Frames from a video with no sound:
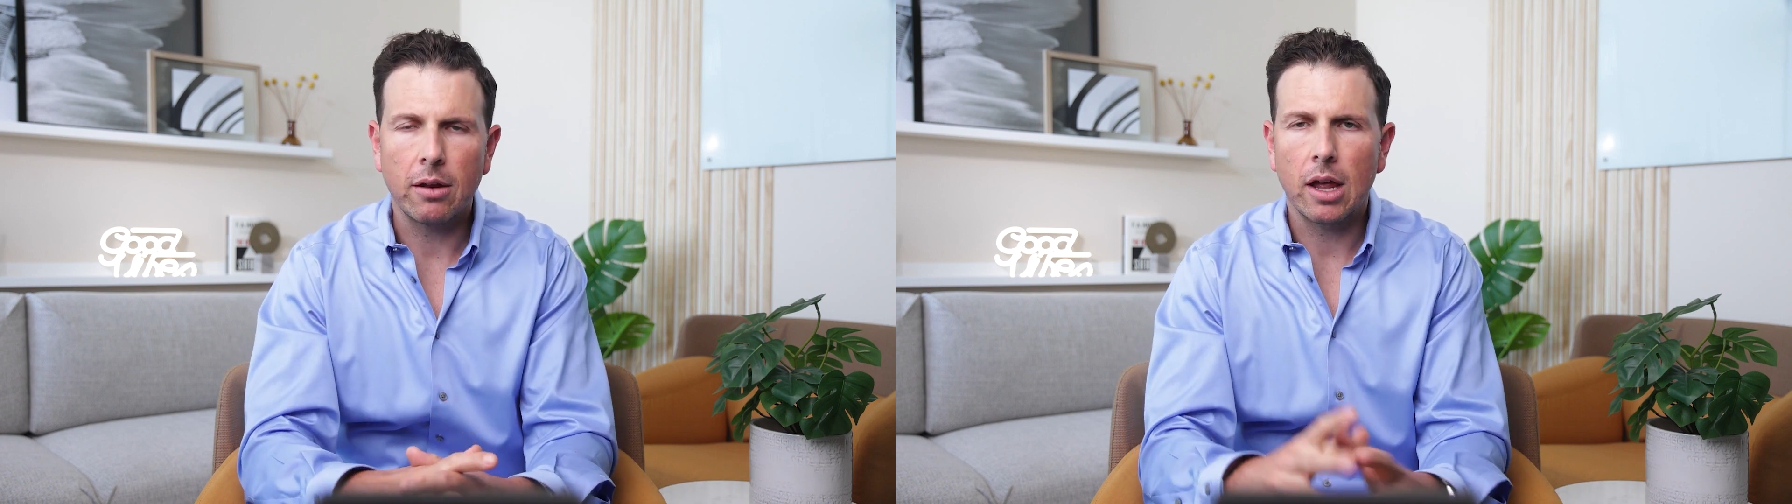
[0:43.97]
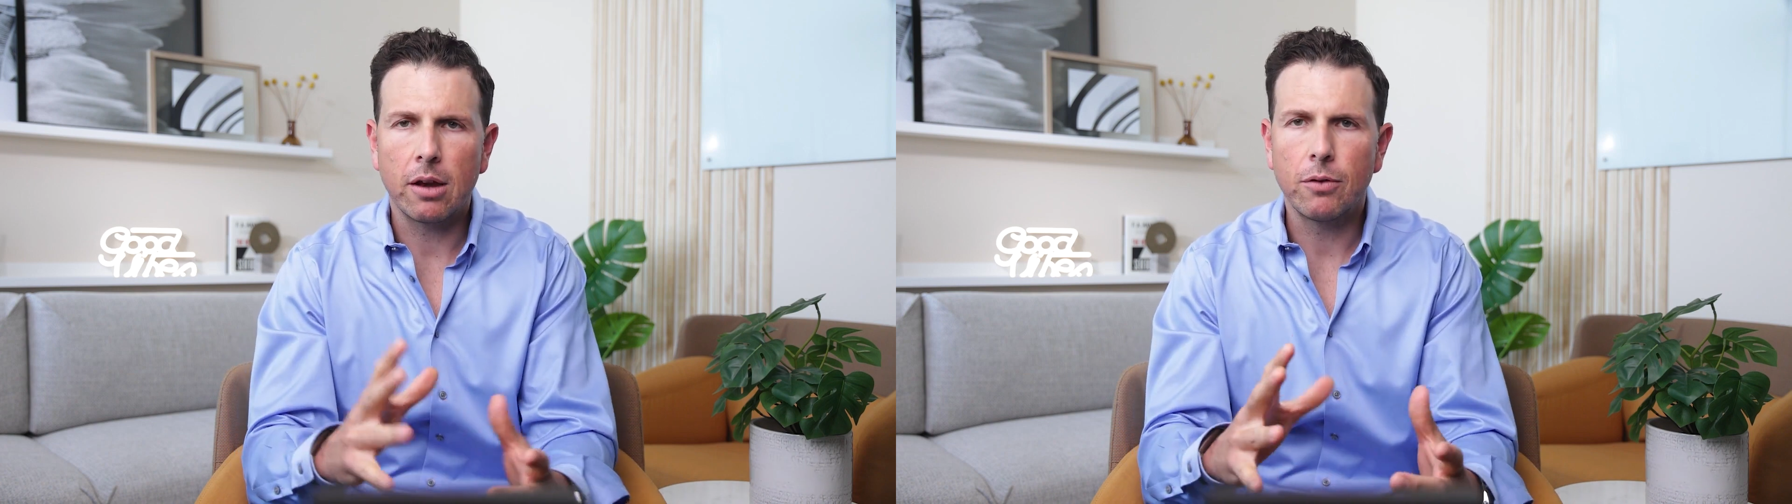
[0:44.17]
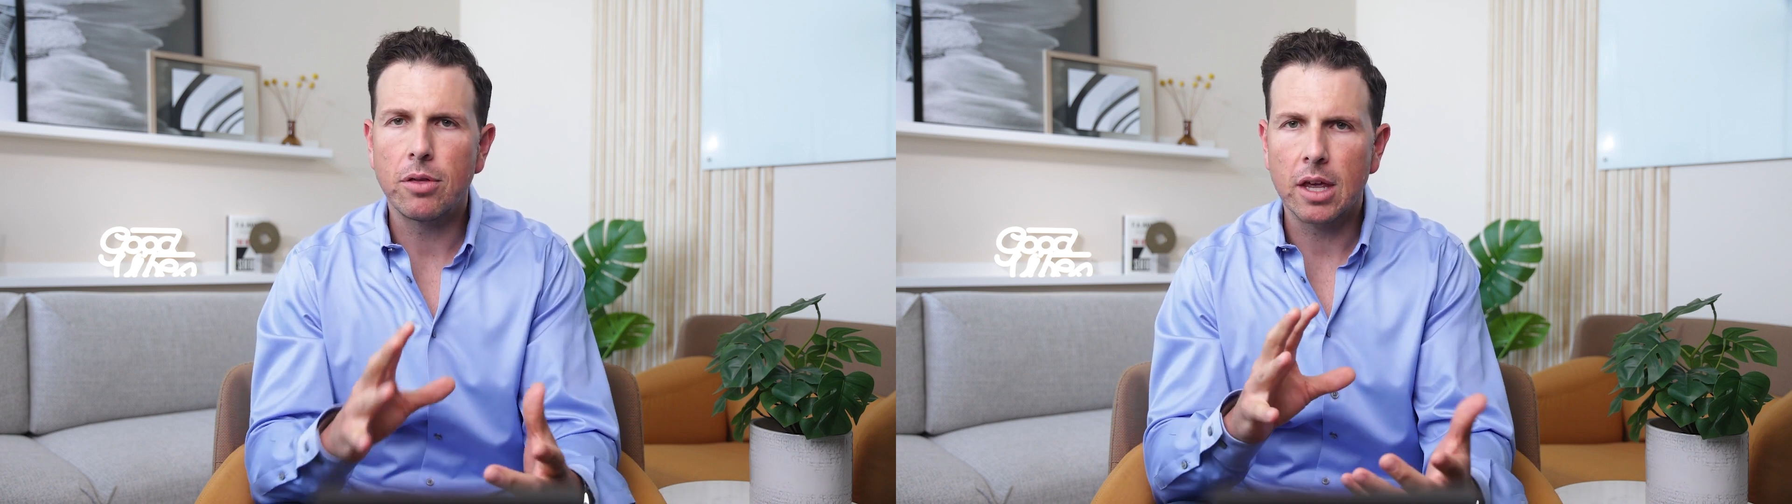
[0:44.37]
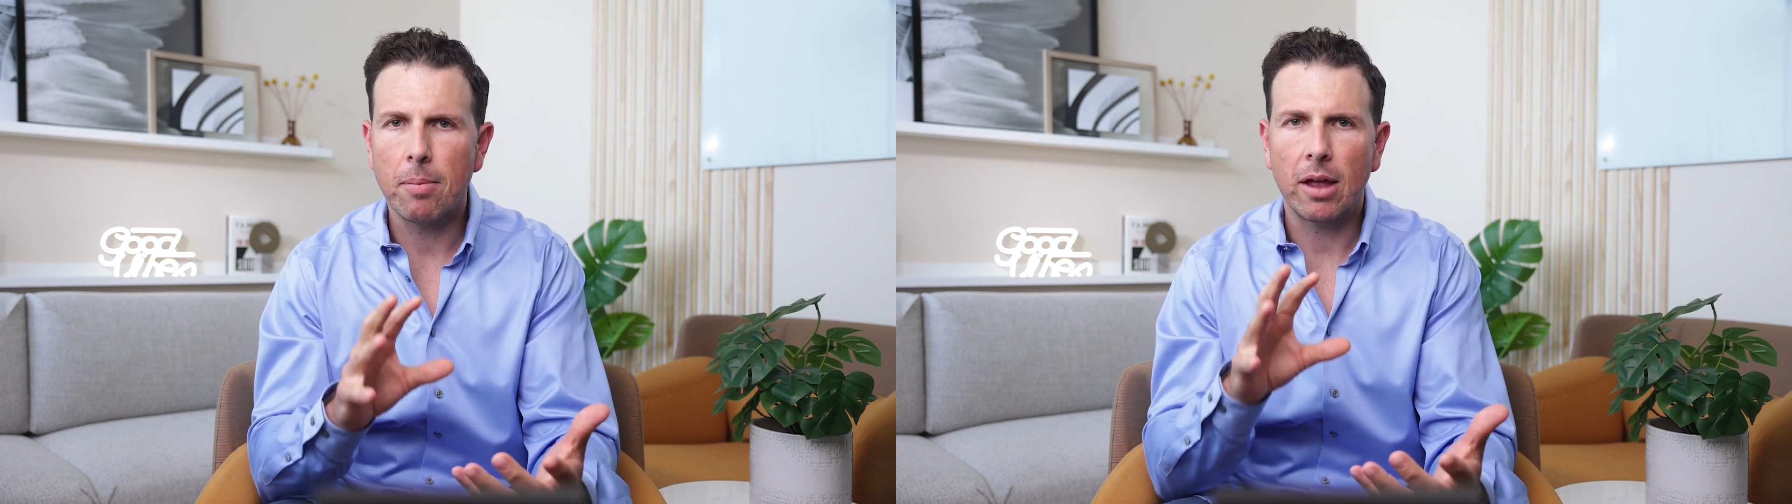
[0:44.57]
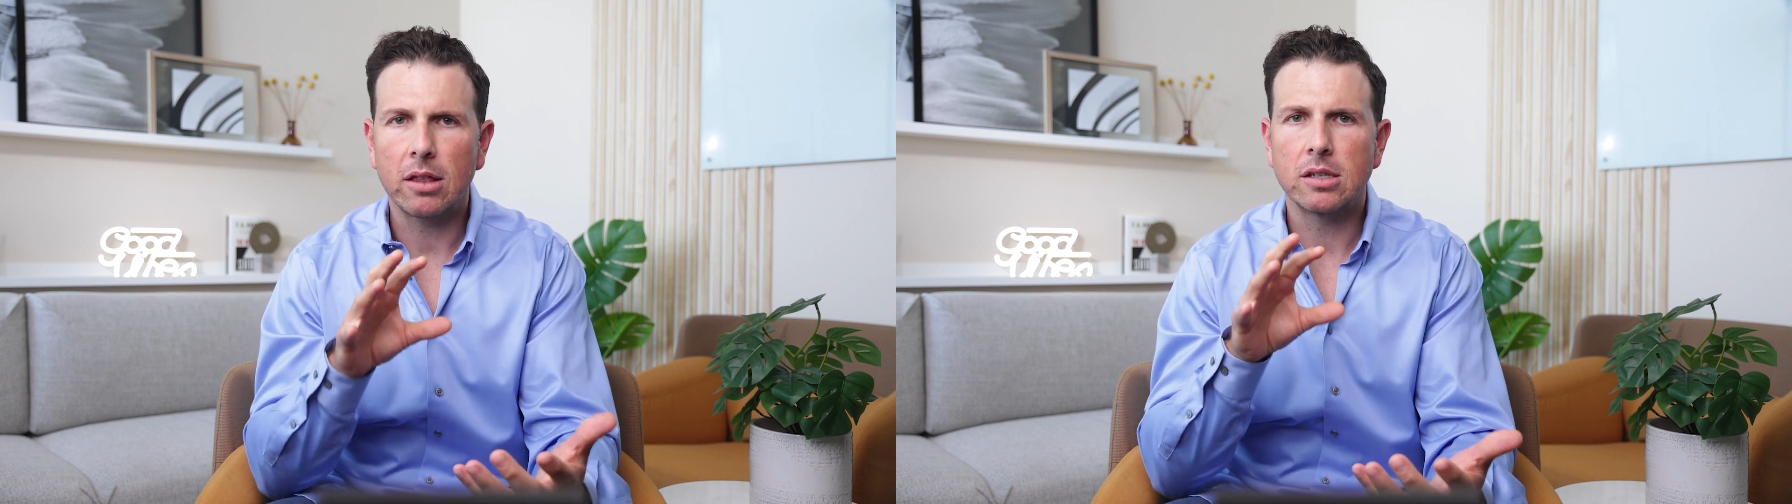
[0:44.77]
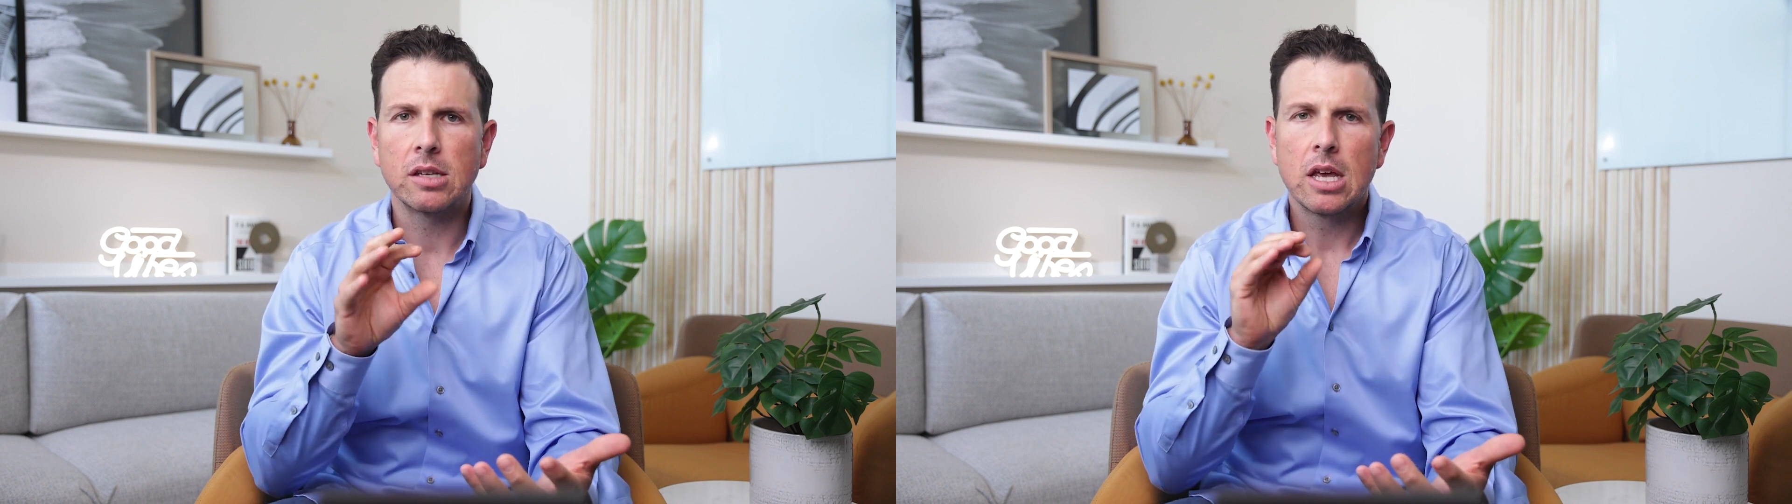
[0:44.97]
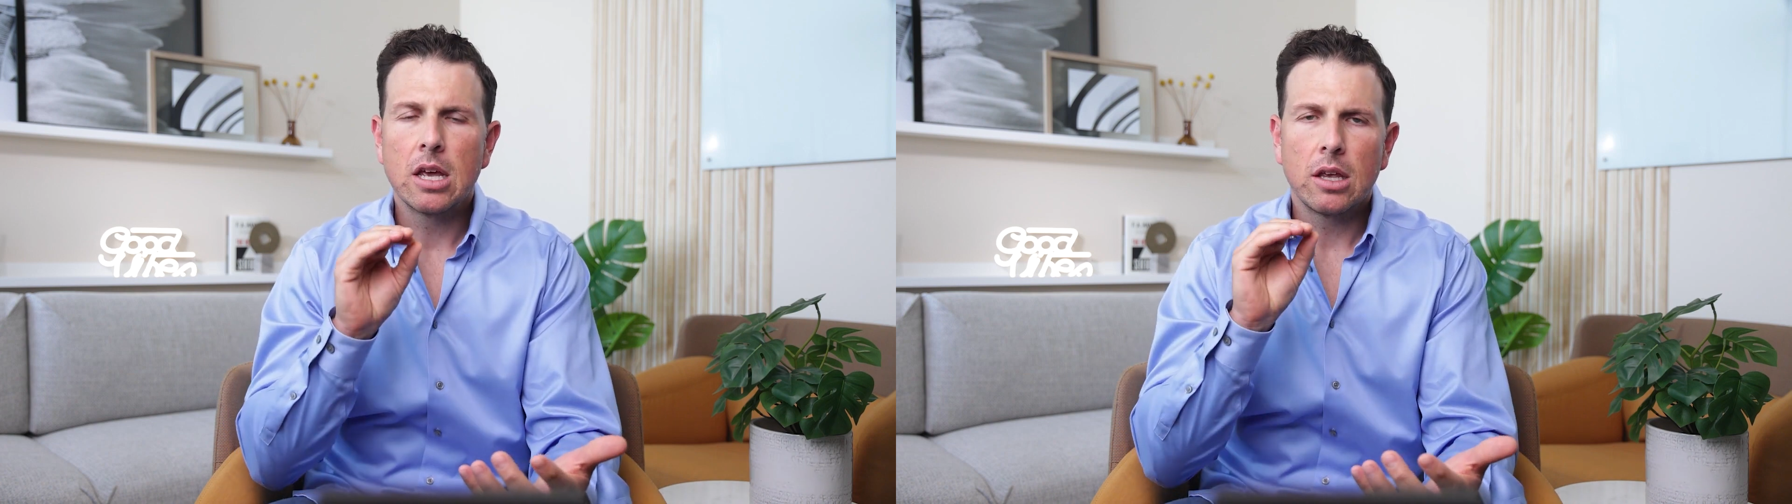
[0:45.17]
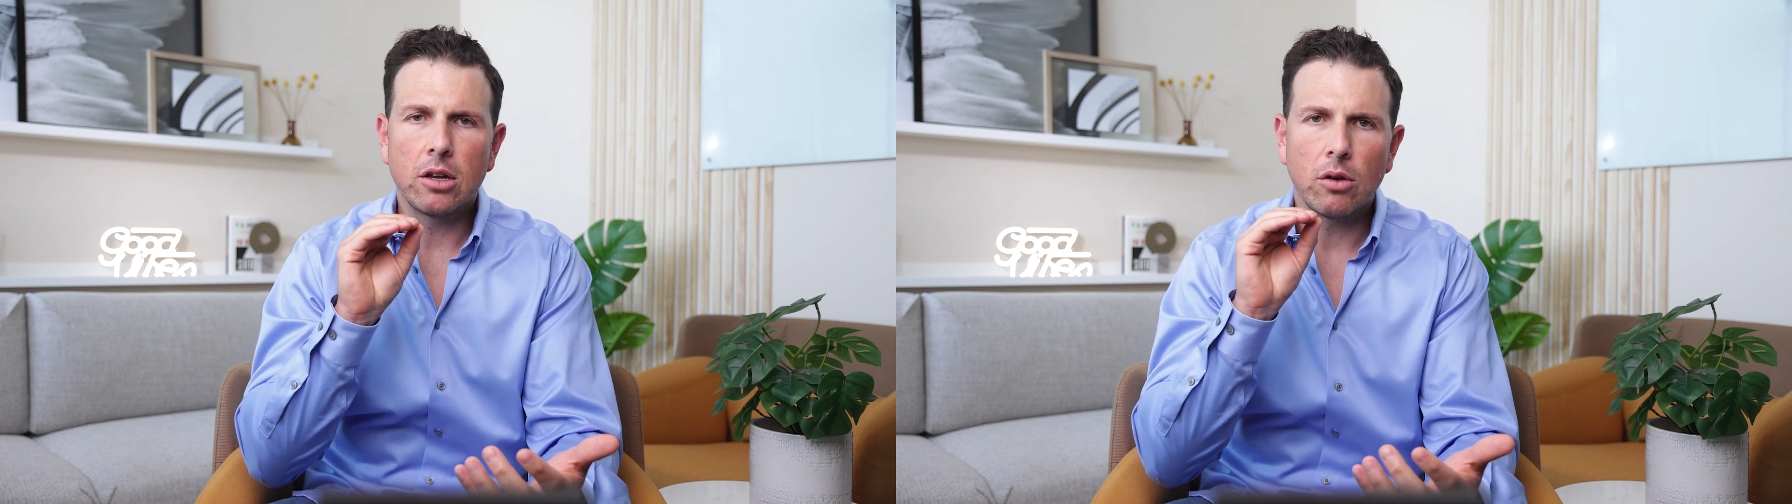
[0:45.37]
And if you think about this,
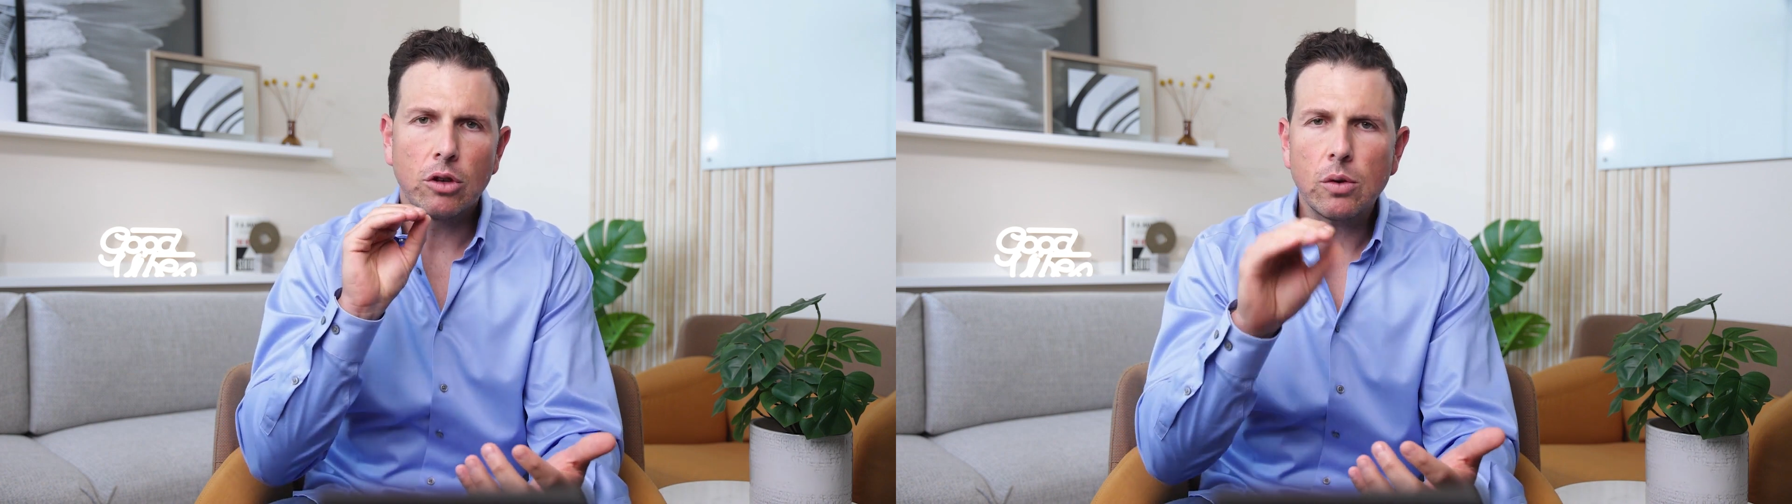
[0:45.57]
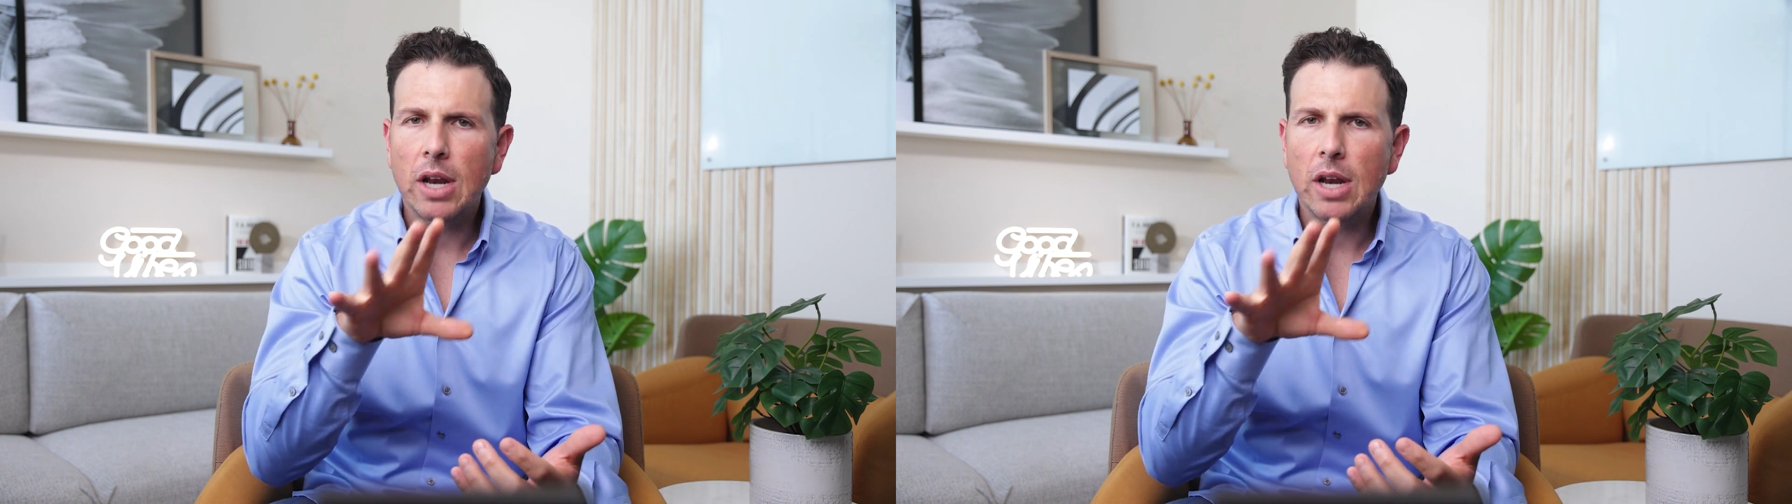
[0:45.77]
you